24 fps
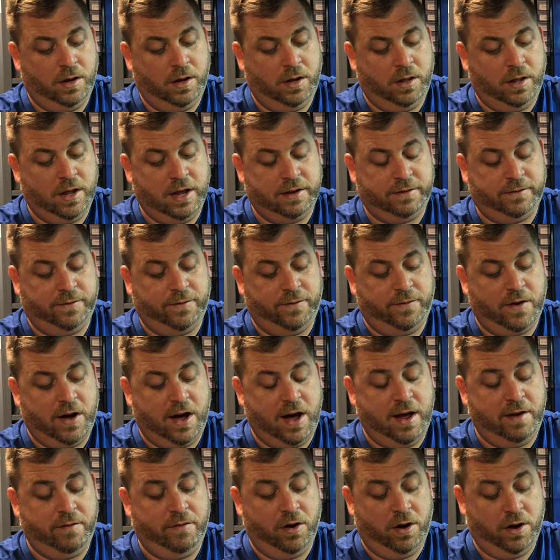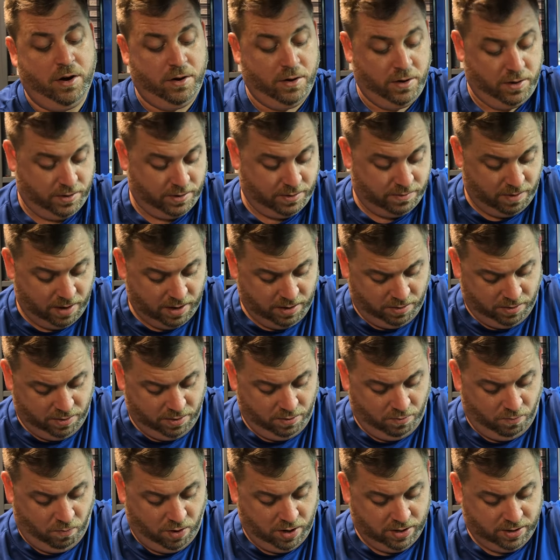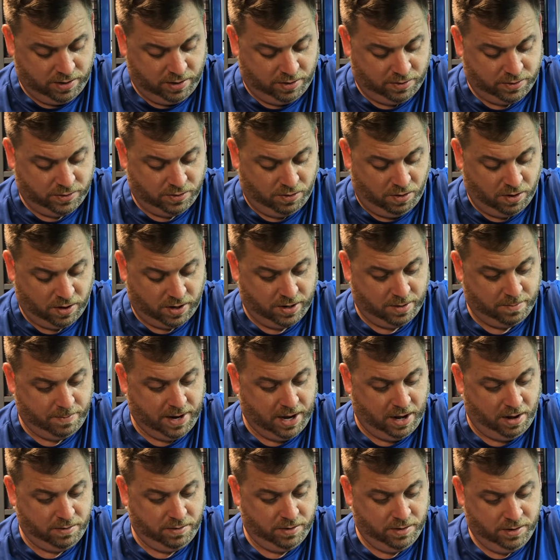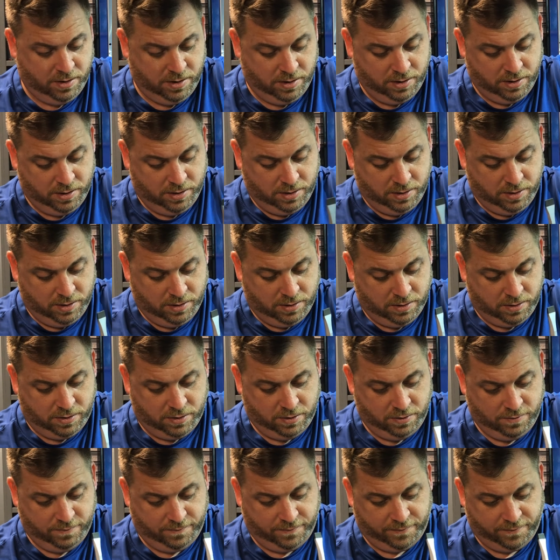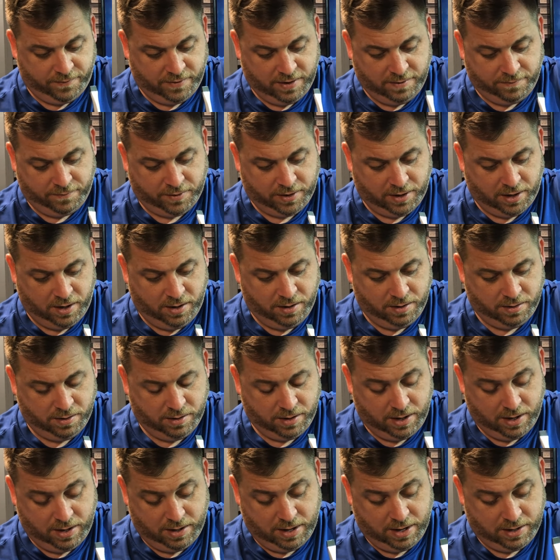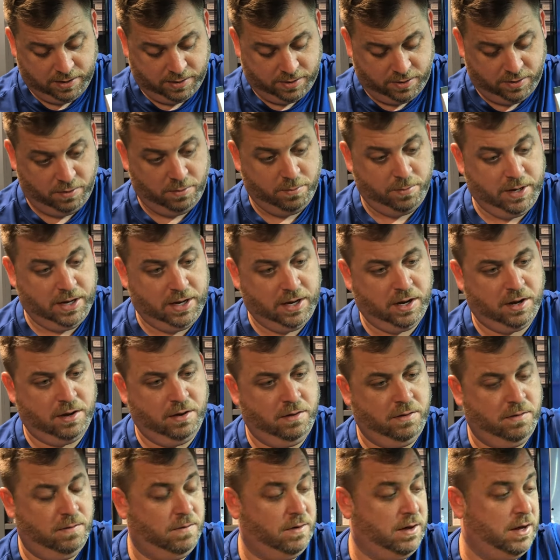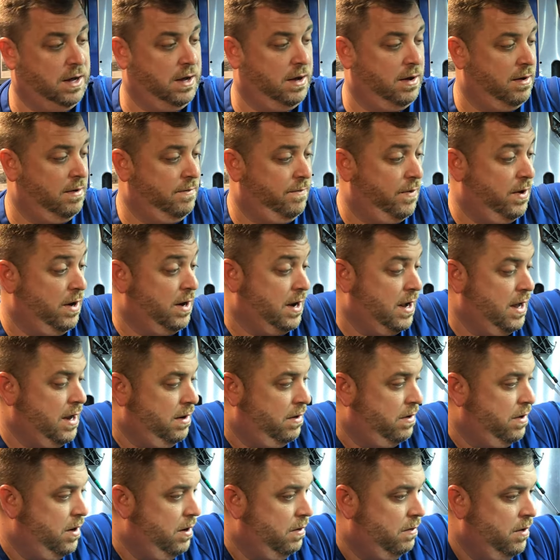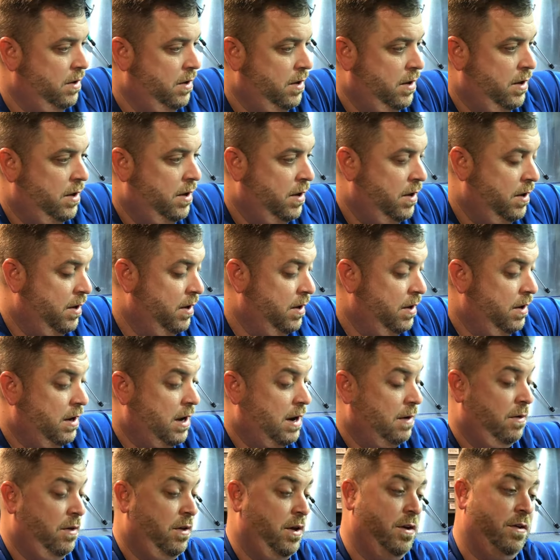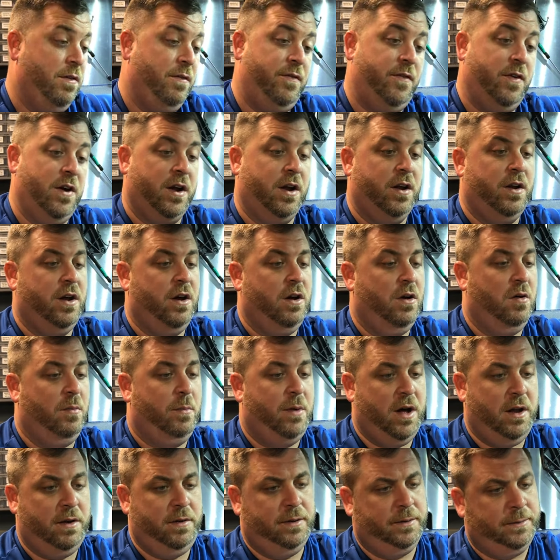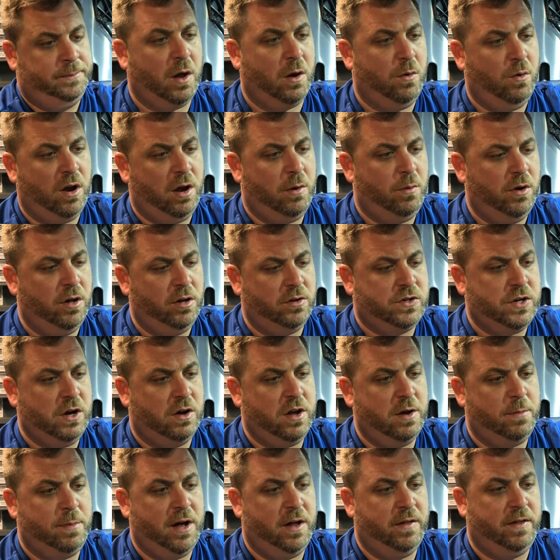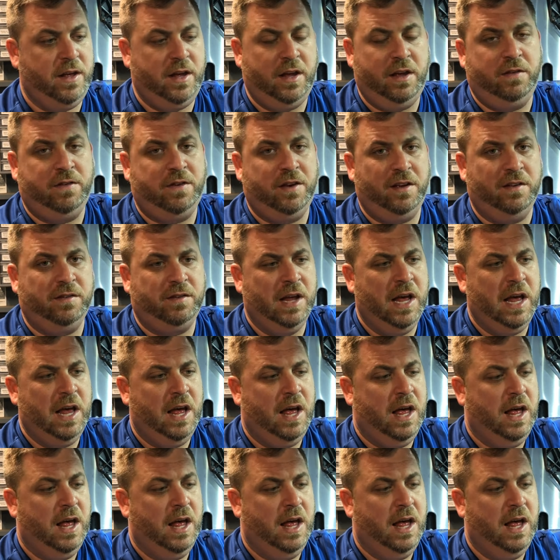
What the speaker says: And that's 500. So I don't know what they're talking about 250. Yeah, that's too big. I don't know. I really don't fucking know. But what I will tell you about these is